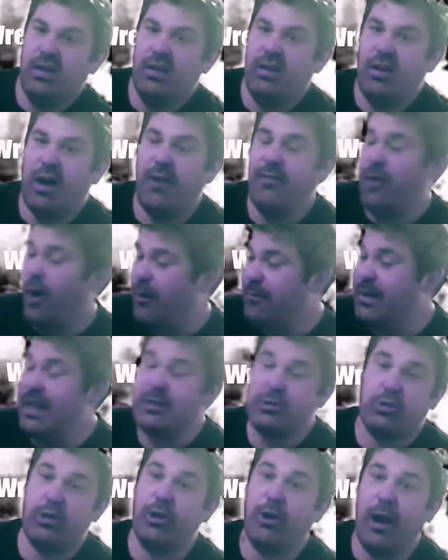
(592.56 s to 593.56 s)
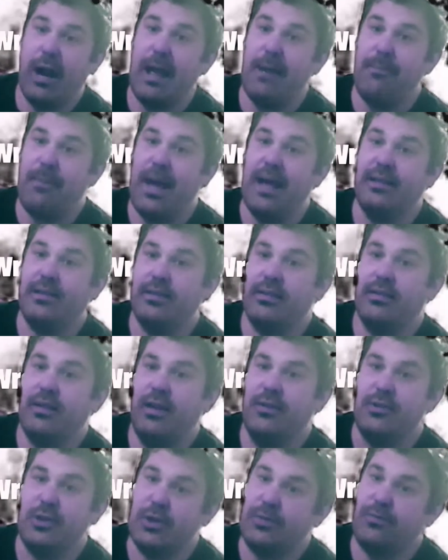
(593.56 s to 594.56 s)
I literally got out of bed
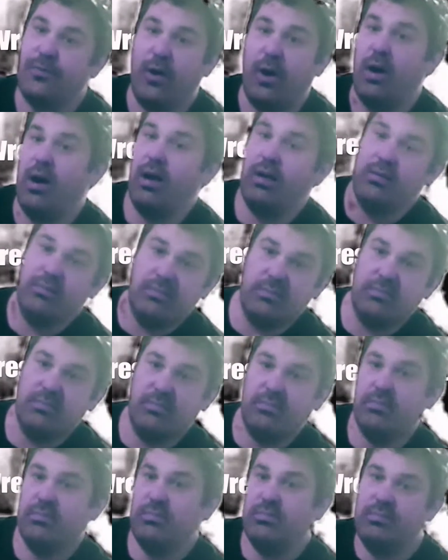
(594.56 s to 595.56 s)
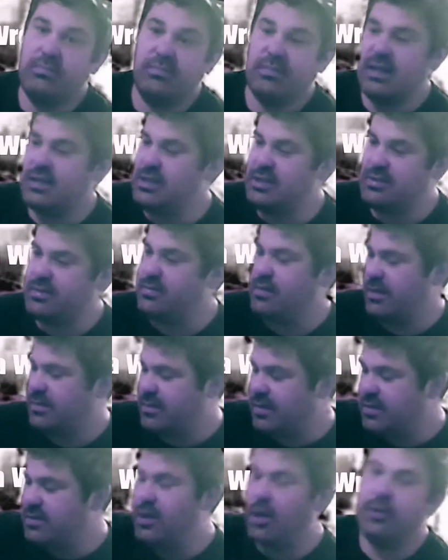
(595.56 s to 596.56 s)
and just thought,
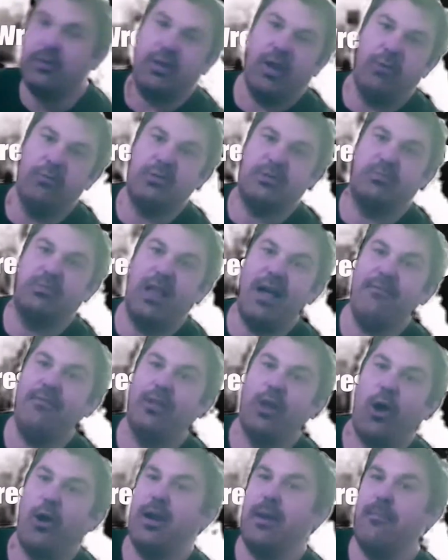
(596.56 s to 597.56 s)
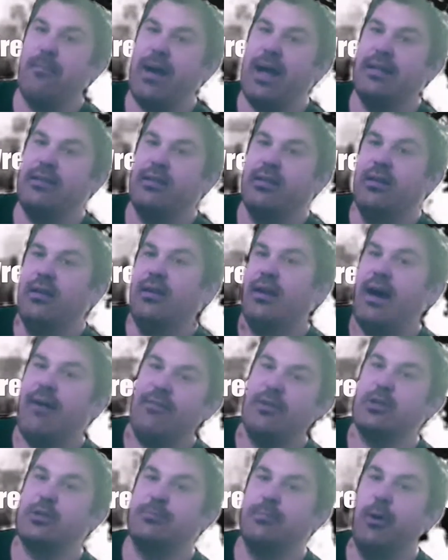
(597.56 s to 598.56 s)
it's like I was lying in bed having
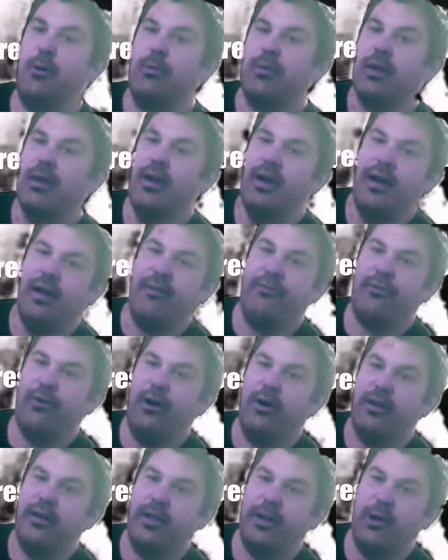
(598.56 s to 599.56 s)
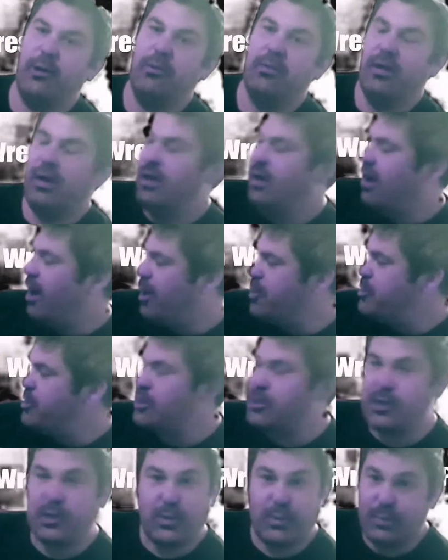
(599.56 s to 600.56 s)
a smoke, I thought, I'm
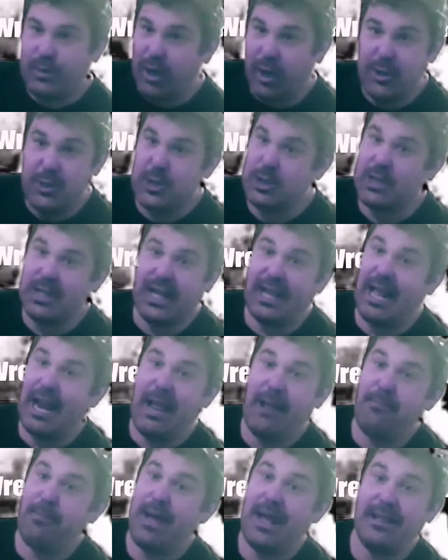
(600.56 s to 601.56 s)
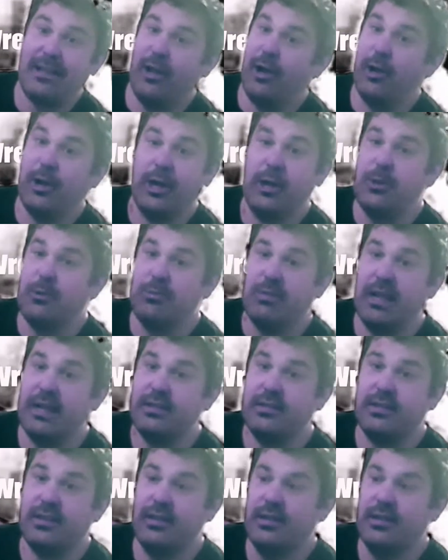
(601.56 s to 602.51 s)
just gonna get out of bed. I'm gonna do this.